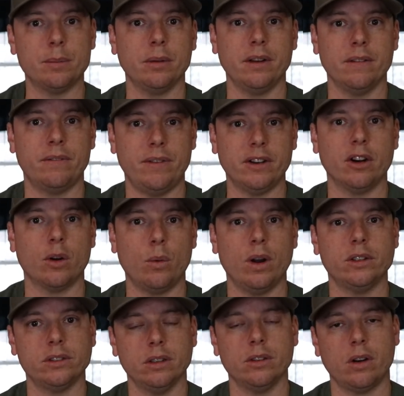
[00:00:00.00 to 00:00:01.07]
Typically, the figure
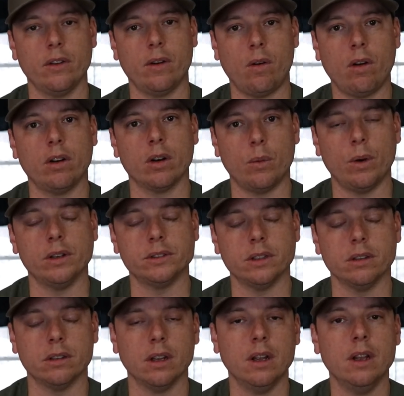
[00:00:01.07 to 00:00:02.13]
questions are the harder
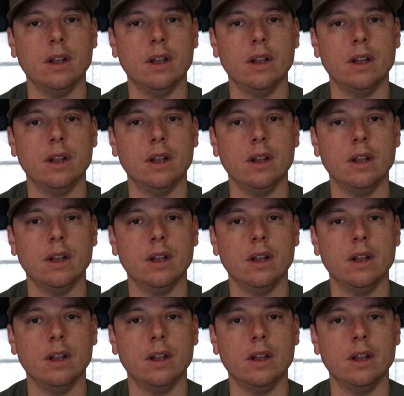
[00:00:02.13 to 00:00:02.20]
questions.